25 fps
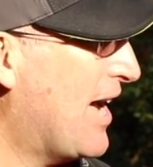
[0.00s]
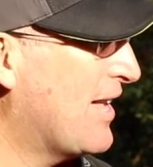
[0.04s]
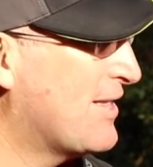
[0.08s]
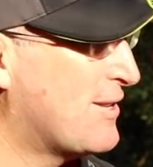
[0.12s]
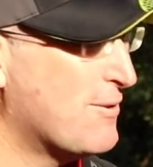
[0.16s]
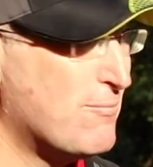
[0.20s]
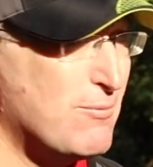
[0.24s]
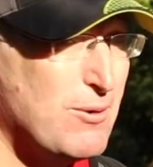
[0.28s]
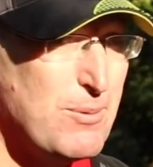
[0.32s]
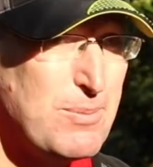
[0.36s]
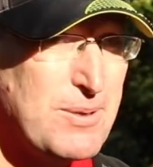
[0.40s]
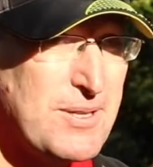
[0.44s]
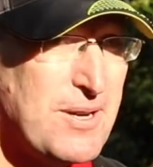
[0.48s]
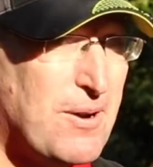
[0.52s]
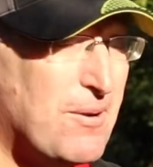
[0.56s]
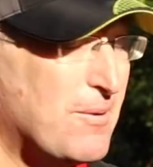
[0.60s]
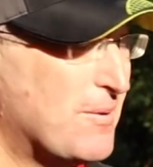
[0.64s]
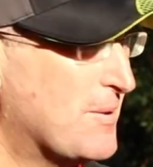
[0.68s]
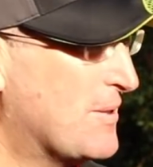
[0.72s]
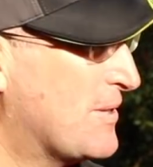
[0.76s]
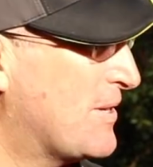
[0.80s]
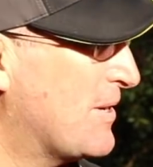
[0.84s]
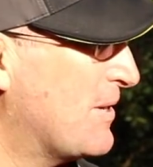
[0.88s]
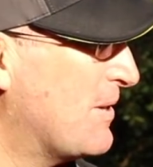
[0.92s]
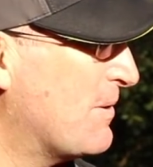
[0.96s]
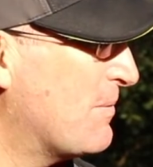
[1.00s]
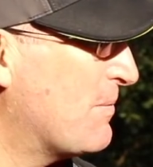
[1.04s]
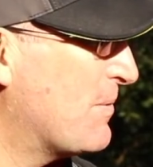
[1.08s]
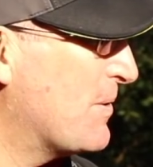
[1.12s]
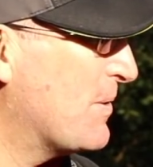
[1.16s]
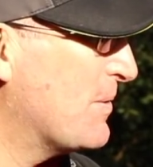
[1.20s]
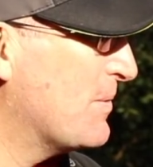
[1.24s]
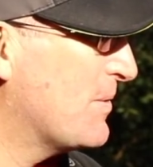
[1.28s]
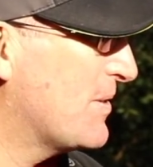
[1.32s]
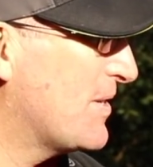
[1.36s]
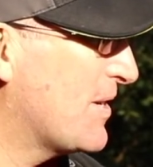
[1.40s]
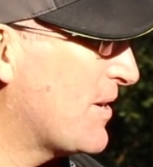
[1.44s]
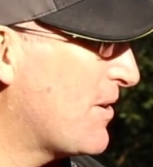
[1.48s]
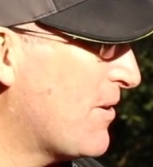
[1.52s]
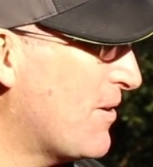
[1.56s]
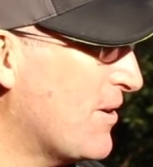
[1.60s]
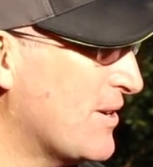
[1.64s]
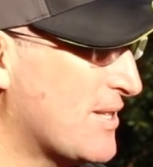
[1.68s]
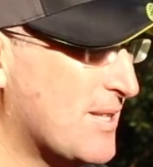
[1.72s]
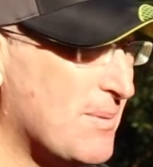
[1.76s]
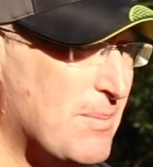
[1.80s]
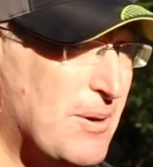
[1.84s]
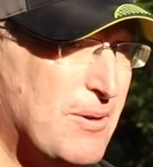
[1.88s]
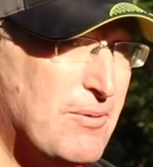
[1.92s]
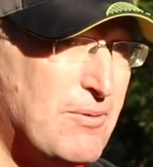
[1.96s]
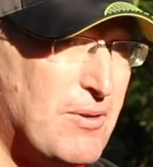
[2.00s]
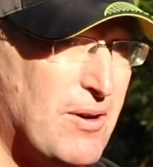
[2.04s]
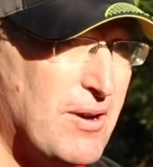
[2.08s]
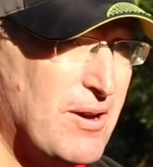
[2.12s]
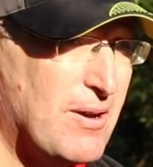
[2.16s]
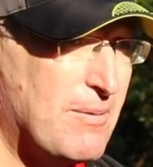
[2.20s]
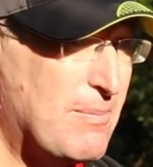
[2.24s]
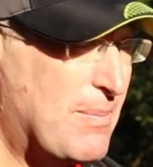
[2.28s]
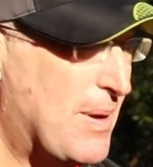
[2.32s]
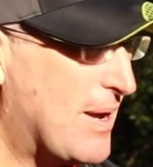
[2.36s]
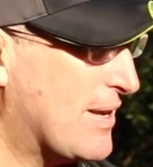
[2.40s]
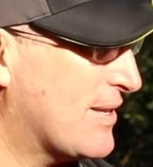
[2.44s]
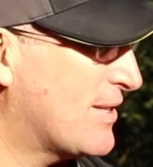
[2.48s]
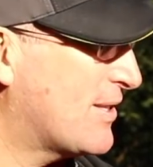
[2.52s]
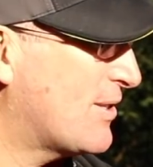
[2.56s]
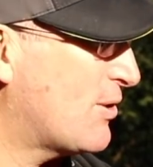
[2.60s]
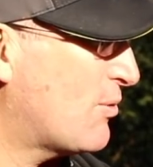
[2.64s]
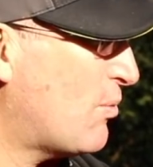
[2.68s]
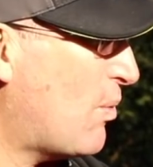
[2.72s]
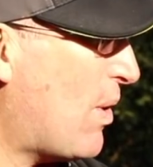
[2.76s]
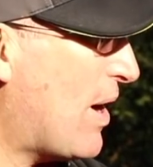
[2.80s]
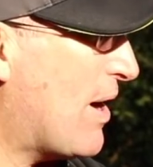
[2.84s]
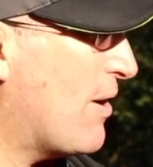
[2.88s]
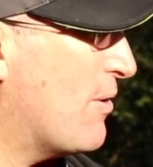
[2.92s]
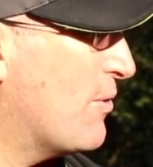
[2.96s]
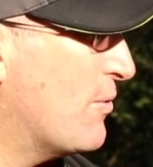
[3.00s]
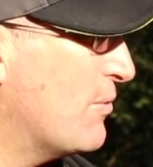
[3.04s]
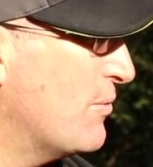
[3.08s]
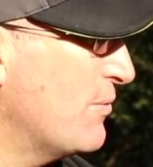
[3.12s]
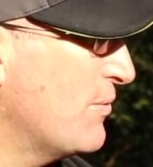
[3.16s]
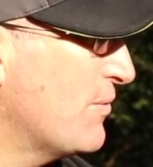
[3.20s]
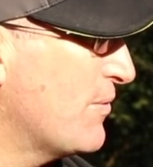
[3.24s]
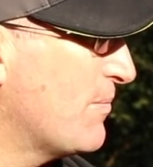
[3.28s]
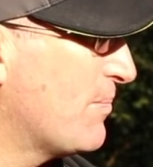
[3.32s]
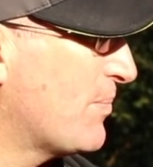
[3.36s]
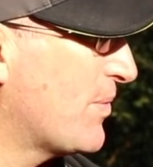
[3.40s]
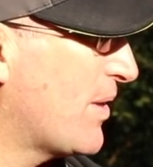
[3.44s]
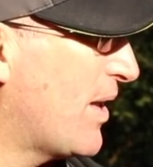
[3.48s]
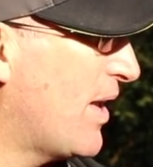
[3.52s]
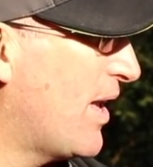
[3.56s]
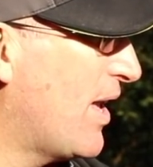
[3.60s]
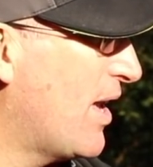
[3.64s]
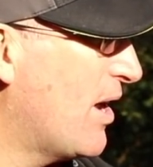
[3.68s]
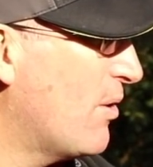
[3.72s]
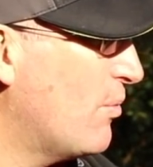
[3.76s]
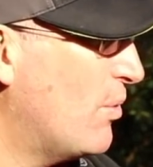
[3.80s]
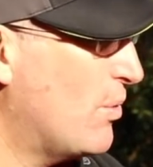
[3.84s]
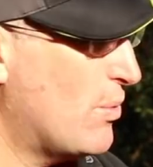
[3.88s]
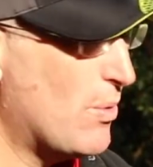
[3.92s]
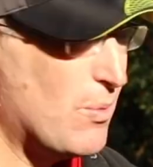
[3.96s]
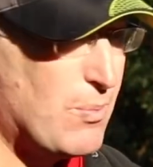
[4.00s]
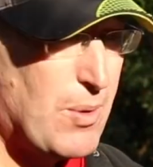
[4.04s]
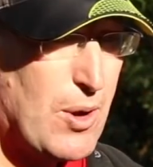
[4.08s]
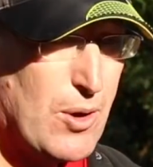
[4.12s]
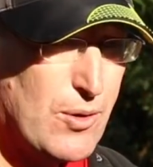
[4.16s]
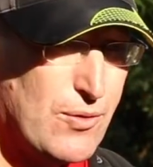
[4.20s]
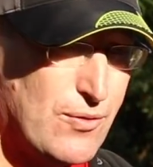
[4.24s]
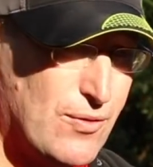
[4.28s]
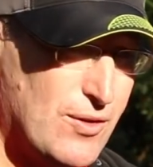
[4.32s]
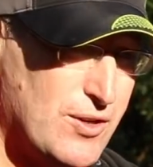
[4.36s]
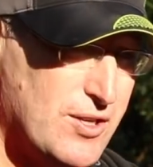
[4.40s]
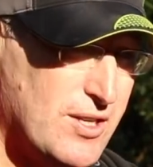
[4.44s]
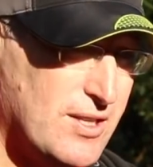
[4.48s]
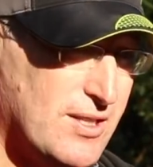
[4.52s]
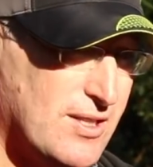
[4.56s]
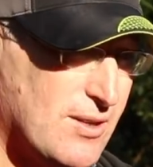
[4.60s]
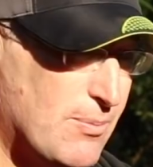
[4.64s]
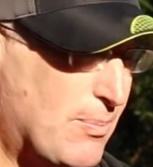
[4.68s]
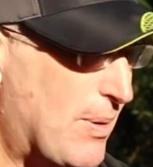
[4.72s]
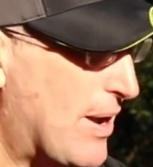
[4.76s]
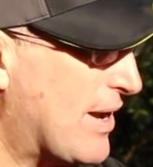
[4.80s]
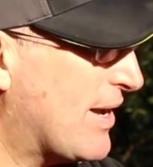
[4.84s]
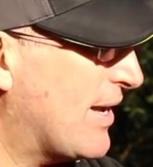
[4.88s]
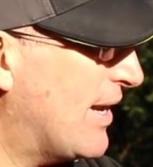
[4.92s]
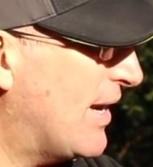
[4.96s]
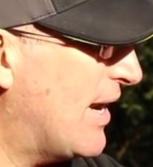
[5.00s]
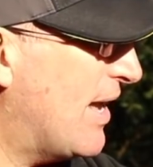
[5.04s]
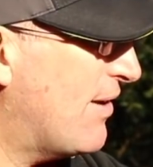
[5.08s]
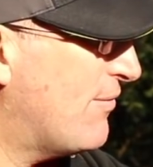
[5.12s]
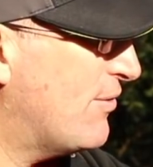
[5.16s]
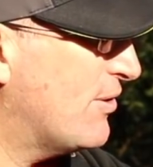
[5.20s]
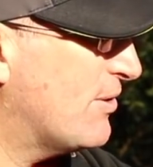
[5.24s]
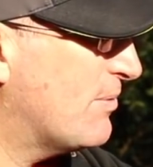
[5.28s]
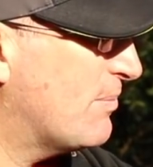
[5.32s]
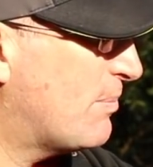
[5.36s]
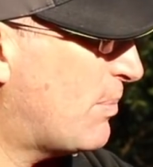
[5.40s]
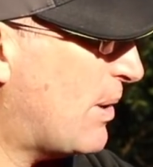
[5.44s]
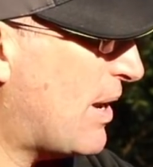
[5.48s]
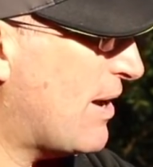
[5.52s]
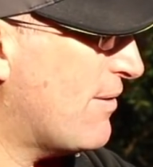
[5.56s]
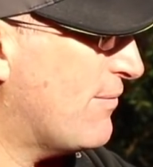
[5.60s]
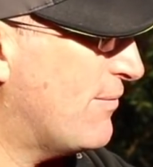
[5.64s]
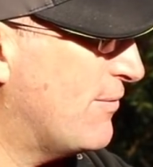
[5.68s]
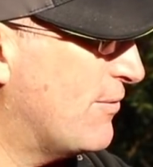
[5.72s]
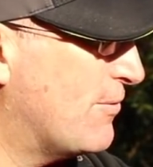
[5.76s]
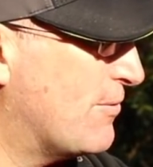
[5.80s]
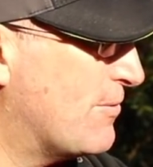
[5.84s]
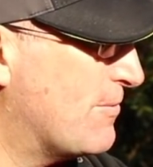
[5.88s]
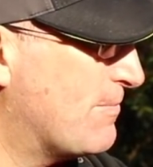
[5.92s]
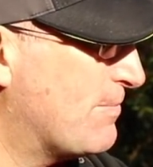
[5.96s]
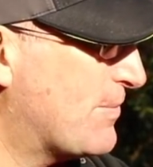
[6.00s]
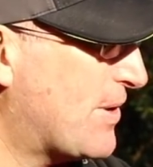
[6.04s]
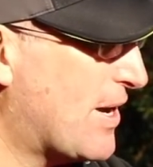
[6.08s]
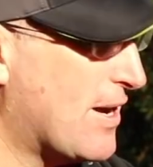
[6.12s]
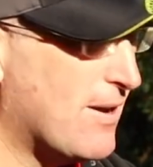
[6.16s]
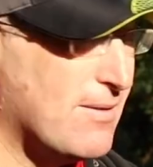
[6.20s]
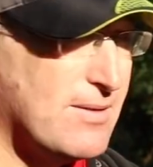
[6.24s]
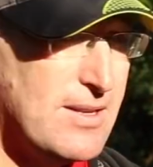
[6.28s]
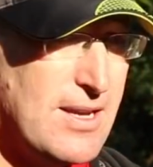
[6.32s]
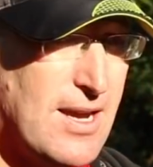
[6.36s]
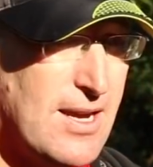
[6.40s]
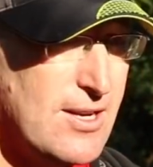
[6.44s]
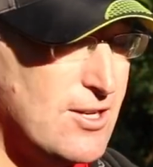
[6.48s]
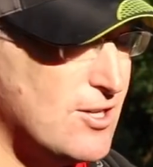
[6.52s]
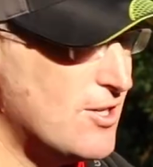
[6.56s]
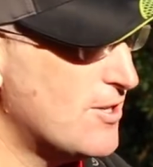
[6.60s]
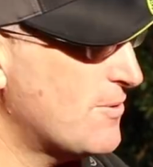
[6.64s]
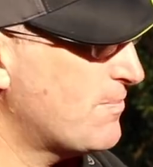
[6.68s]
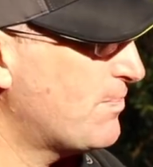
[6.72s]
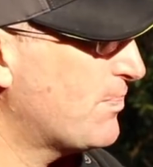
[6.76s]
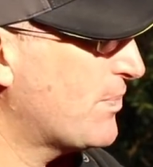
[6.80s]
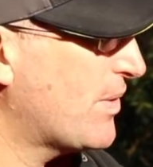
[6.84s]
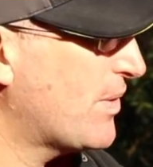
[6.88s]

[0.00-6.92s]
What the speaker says: to rub salt into the wounds, the guy to my right on peg 12, we were both fishing to peg 11 platform down the edge.